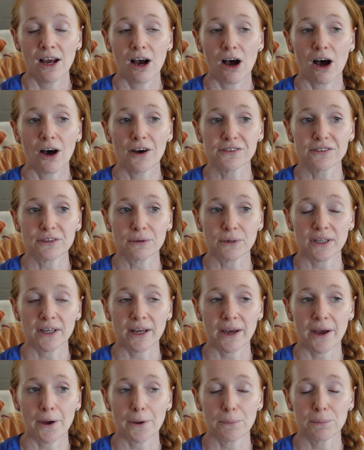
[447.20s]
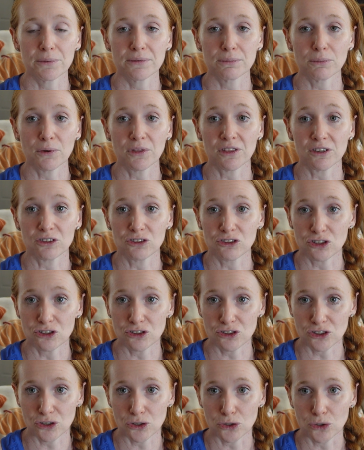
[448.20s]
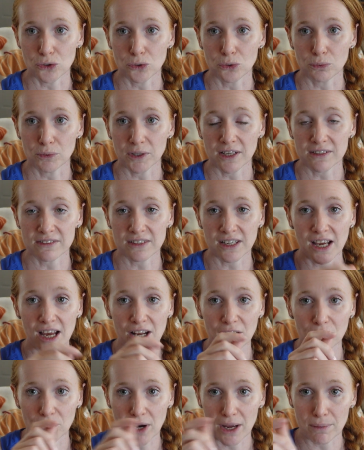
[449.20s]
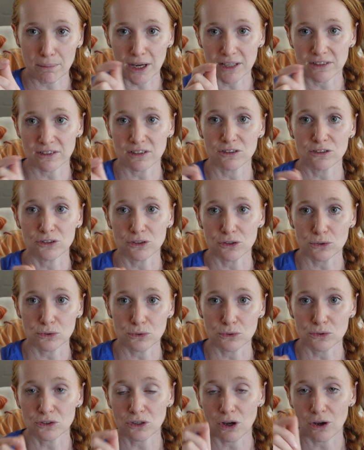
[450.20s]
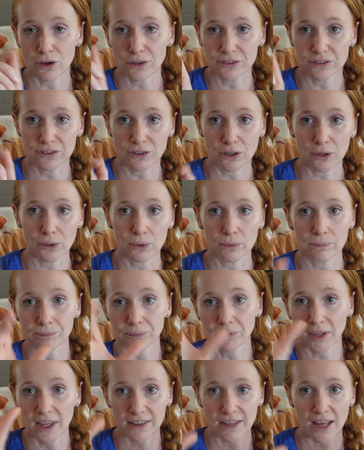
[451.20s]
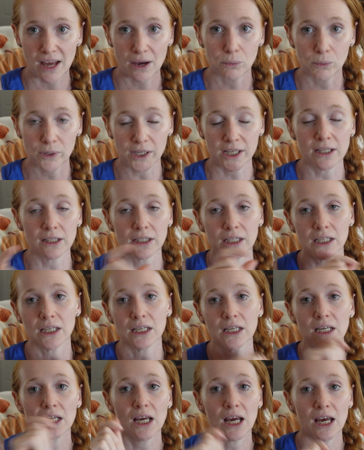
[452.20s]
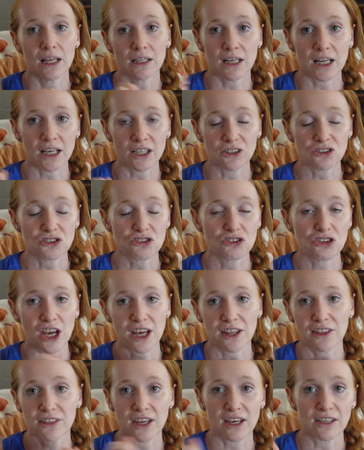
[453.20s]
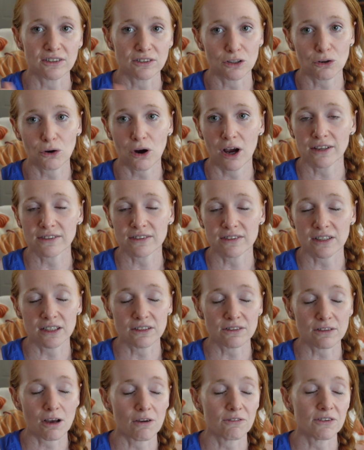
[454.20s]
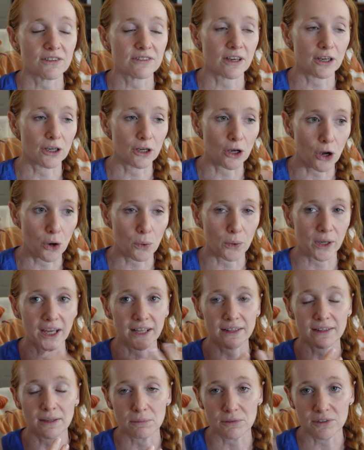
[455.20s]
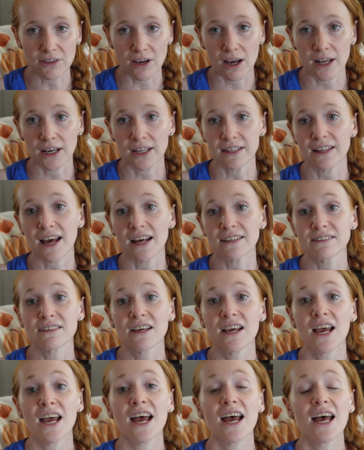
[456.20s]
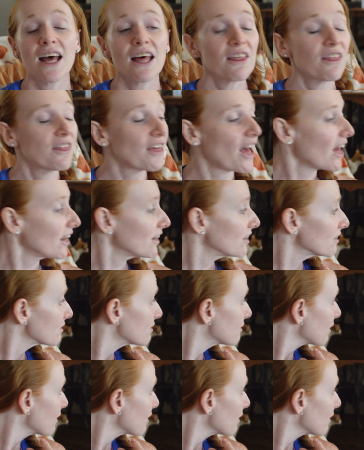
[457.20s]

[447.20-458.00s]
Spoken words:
Also, it helps with the to-do, because I kind of write my to-dos also in that weekly, and then I can just check things and cross things off as I go and get them done. And that is